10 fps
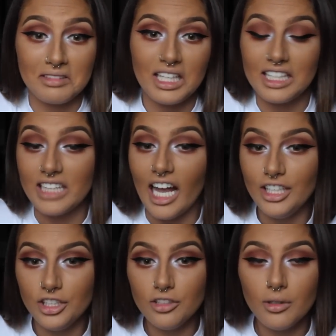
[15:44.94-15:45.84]
thick as
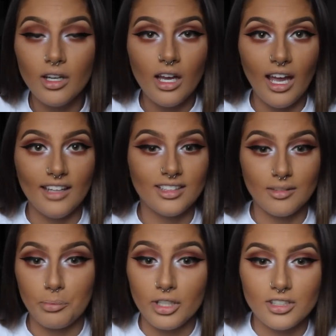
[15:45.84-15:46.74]
I do.
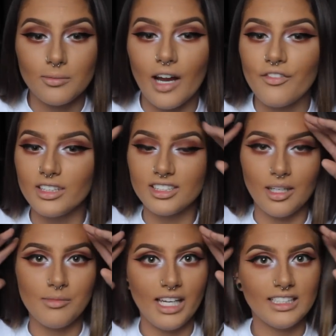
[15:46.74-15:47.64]
It's personal preference.
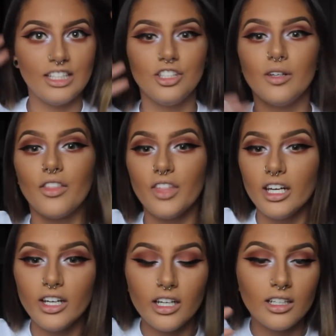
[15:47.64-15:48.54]
Some days I do it
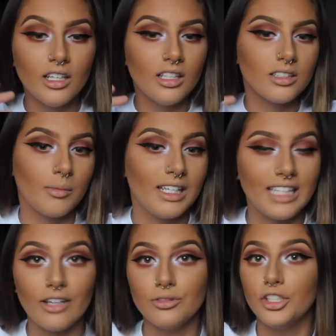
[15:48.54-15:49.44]
thinner, some days
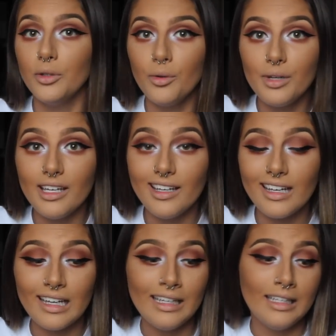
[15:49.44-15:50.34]
I don't do a
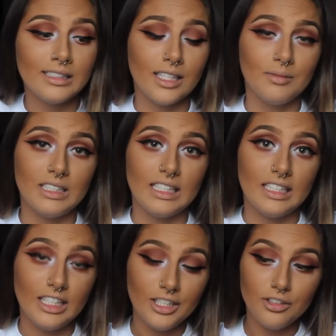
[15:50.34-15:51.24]
wing. It's up to
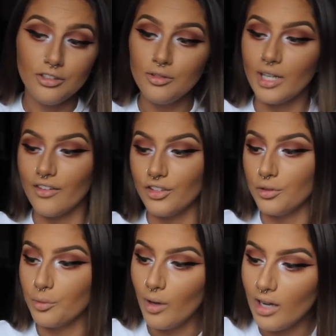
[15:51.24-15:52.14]
you, whatever
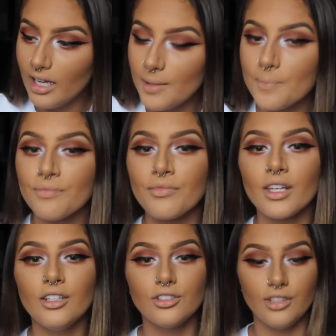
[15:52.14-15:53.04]
you want.
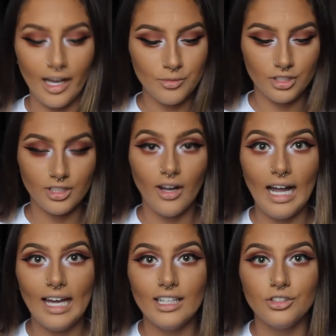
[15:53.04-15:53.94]
So now I'm just going to go
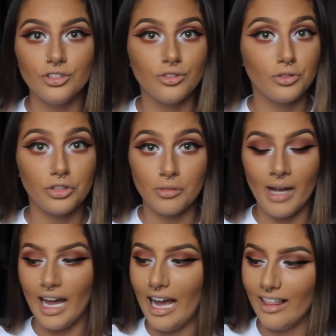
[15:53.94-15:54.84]
ahead and do
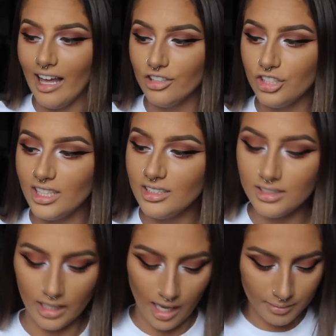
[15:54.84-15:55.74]
my
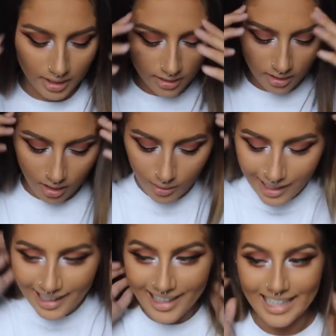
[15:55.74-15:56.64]
eyelashes. I'm going to go
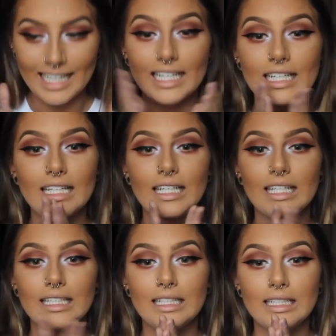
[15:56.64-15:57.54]
ahead
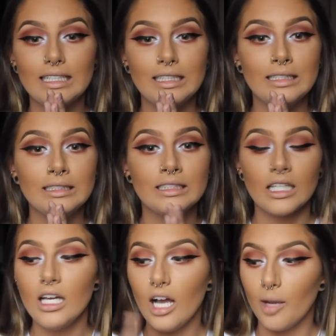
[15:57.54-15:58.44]
and
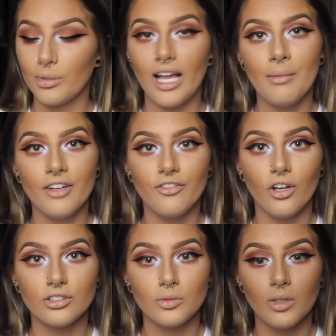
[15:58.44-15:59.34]
apply my
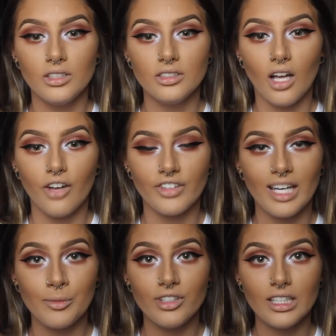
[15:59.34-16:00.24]
false ones off
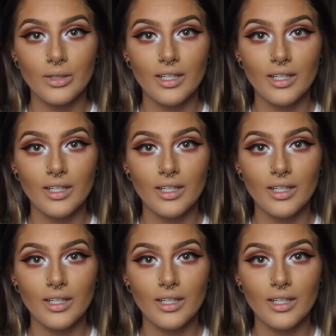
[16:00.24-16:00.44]
camera really